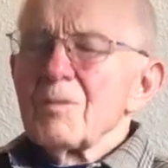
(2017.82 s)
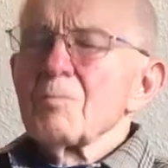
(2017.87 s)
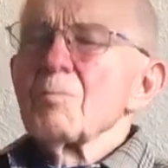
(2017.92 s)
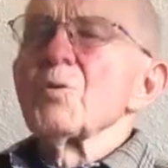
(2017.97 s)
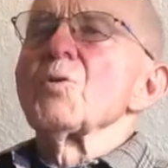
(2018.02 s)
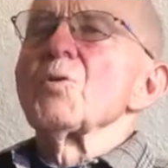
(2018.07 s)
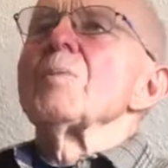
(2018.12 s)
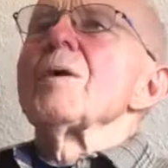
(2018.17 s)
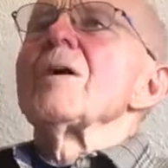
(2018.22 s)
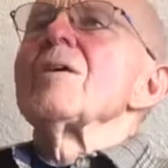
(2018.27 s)

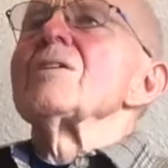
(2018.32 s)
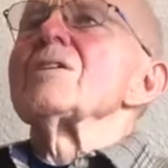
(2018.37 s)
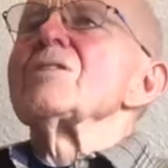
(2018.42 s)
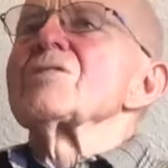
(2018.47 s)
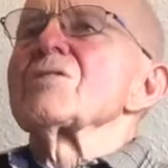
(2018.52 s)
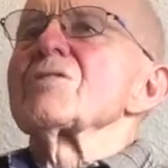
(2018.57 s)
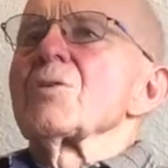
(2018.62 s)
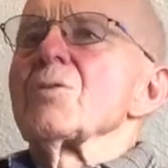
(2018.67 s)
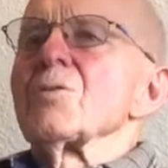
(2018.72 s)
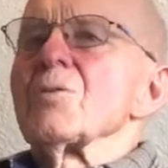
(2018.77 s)
Blueberry
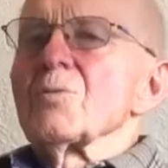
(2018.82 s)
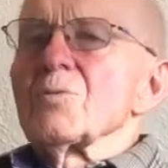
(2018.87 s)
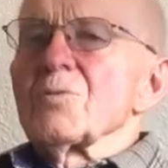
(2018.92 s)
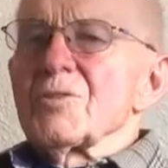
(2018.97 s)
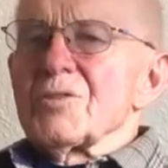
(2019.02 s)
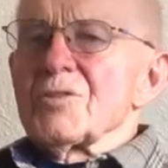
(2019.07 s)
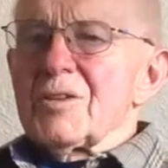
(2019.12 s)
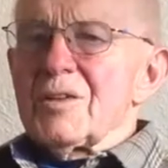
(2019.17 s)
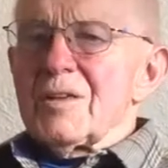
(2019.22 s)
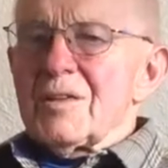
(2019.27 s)
scones,
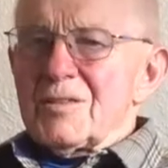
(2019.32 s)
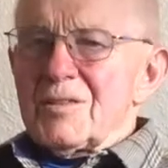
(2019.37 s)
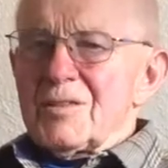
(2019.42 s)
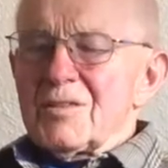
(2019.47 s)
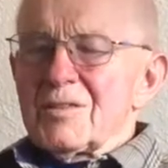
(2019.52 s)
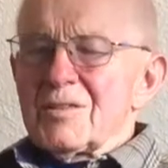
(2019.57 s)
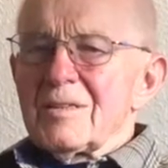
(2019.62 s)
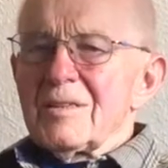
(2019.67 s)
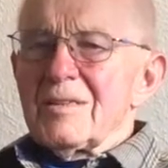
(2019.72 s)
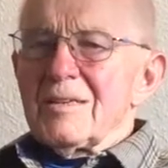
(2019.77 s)
yes.
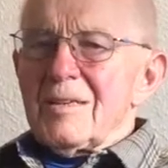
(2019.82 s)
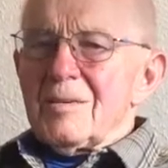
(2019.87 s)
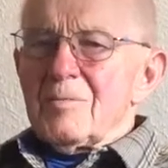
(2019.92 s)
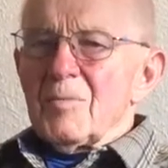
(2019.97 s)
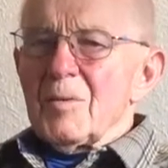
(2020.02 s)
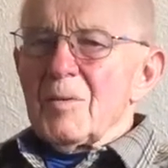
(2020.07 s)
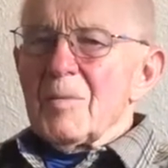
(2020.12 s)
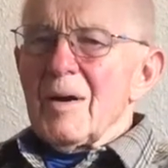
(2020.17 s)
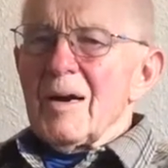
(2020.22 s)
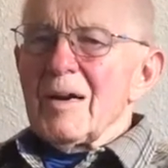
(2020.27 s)

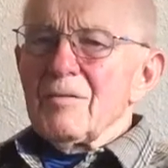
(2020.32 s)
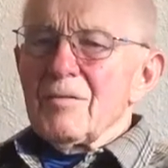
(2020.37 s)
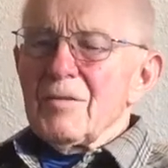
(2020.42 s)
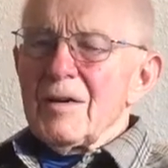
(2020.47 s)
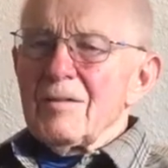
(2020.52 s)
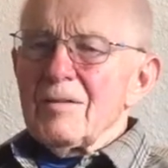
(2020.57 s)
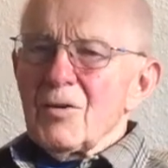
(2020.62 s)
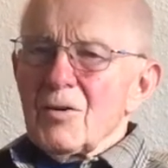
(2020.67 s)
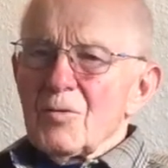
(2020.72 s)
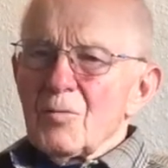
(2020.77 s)
But my
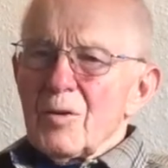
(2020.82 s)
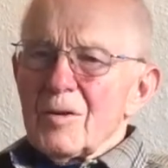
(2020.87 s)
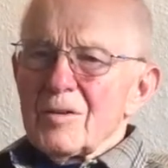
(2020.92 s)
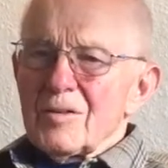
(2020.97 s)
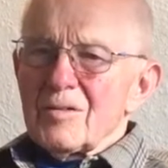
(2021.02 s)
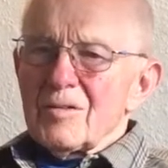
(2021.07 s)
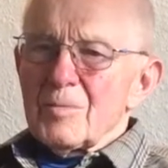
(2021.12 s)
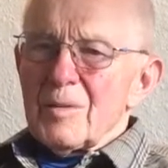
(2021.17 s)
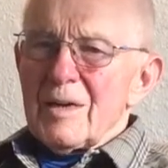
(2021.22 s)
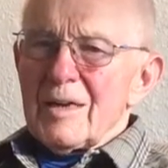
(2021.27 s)
favorite one
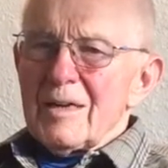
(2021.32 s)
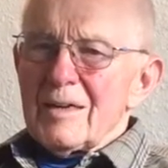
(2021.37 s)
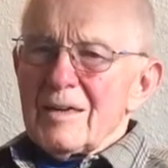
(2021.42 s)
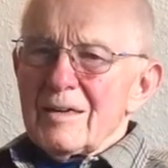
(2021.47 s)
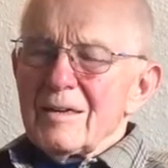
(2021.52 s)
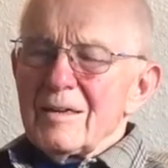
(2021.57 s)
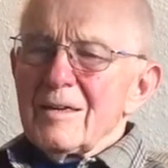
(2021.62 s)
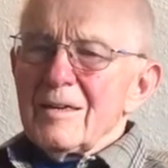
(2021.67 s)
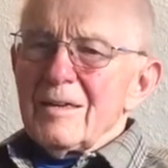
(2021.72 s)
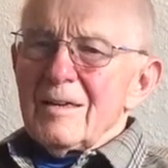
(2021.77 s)
to make
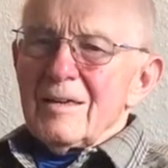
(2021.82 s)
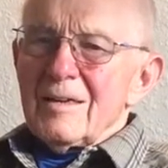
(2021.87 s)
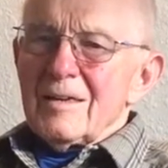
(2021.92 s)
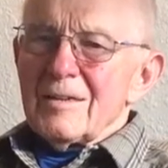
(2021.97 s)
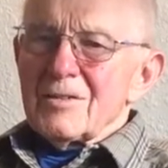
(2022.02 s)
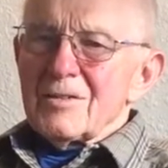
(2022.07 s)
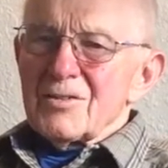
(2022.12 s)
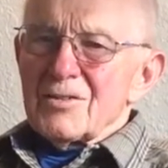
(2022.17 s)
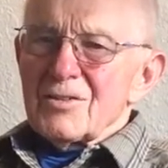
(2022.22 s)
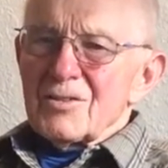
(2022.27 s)

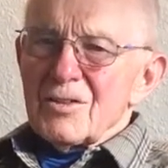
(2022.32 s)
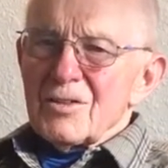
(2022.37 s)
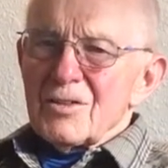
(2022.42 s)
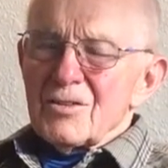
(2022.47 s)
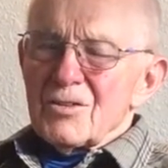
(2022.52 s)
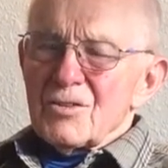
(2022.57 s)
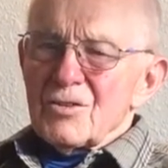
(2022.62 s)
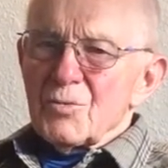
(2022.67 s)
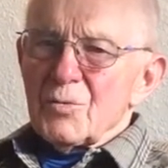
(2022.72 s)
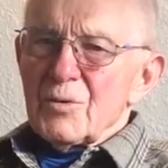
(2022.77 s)
is
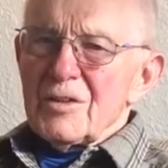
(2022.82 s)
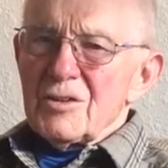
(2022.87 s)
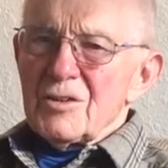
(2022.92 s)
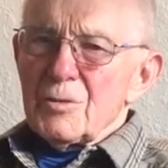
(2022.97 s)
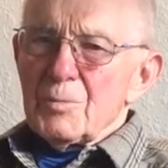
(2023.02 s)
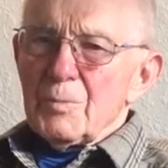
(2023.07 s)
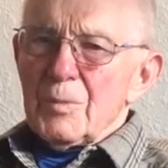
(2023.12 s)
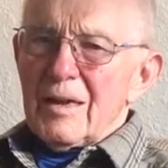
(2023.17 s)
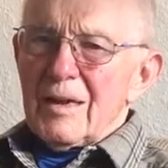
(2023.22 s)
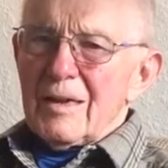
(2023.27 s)
Swedish
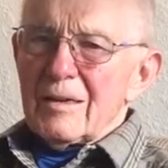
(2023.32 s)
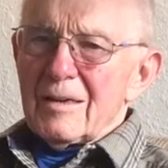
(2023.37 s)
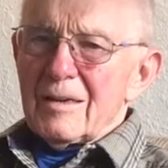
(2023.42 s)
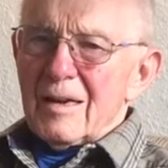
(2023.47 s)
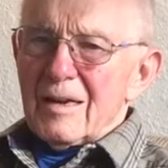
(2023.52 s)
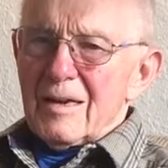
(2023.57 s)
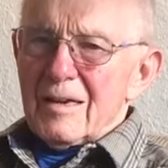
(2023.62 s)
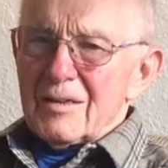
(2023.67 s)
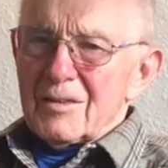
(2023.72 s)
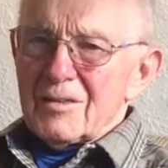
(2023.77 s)

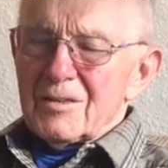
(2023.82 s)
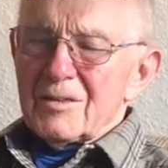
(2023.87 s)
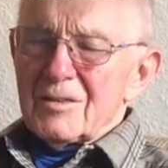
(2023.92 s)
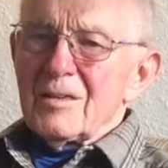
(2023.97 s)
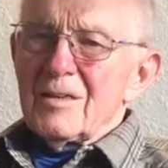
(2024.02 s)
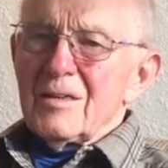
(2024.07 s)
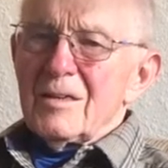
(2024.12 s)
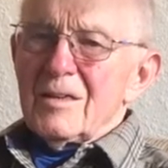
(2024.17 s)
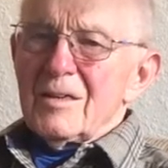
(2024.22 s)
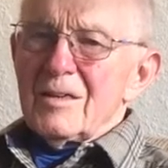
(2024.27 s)
pancakes,
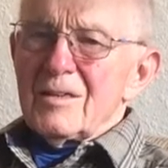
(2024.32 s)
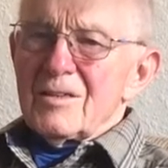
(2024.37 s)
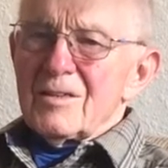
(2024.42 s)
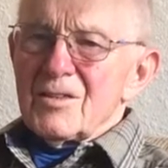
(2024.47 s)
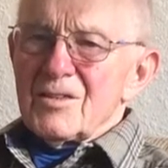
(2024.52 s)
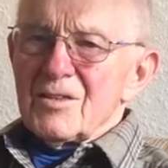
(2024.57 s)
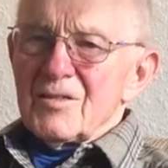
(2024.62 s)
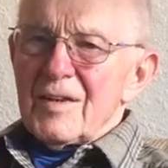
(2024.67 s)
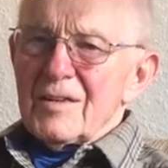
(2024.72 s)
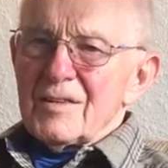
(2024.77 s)

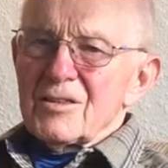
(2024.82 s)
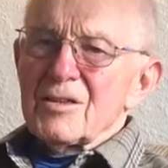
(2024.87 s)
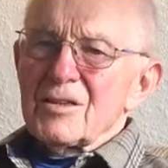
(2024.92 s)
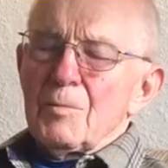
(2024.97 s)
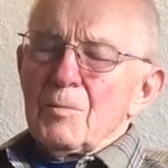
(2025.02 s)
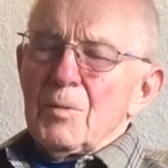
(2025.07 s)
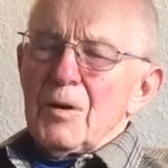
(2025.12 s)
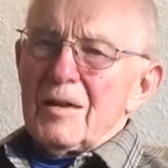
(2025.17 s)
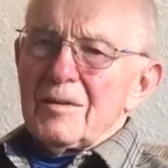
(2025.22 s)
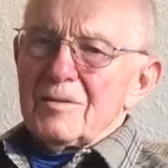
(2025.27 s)

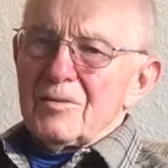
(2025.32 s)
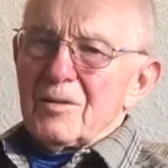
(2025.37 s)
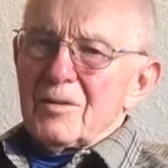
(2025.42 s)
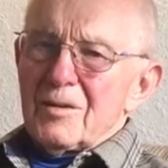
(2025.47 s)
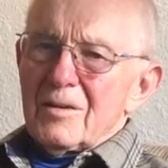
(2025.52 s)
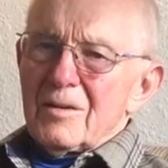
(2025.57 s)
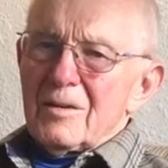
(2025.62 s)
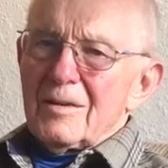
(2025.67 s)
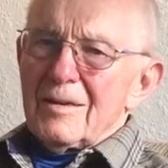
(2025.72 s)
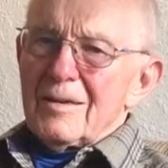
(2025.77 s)
svenskplättar.
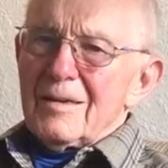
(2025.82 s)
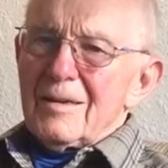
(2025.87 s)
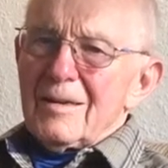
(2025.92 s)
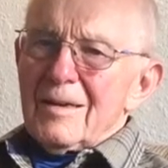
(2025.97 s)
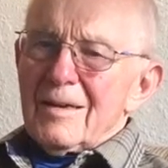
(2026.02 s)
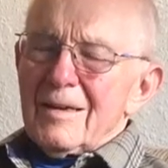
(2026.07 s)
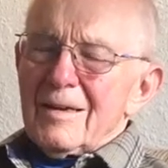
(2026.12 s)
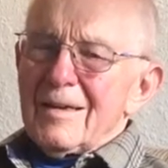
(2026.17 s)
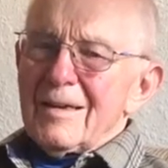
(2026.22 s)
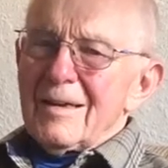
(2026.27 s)

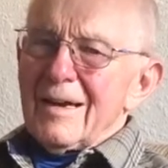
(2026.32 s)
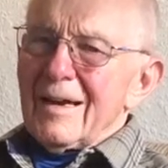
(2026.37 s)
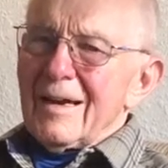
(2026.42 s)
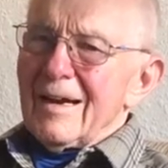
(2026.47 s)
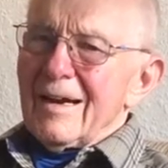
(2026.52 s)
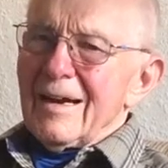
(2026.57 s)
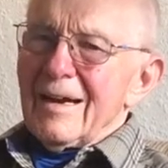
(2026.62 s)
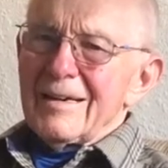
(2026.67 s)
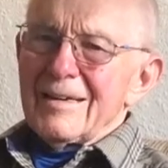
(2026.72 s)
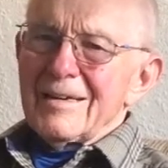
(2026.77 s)
And
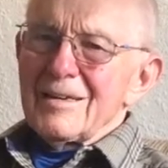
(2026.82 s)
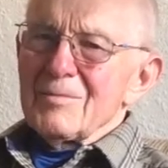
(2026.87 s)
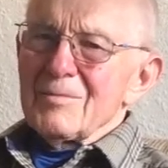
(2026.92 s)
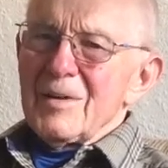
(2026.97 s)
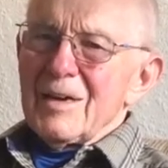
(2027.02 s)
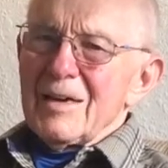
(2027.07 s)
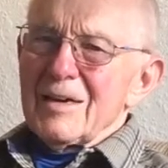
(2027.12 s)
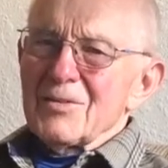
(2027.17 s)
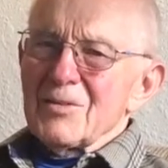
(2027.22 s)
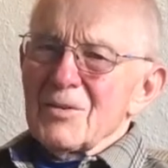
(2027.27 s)
I can
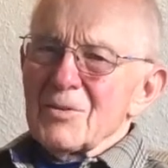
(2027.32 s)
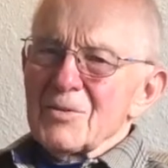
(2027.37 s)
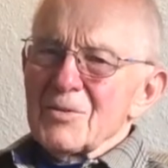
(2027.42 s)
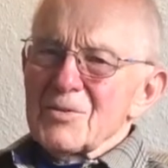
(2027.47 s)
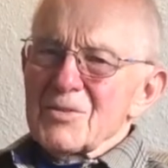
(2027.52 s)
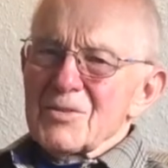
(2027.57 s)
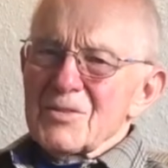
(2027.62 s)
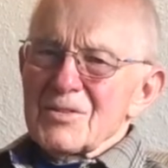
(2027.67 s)
make those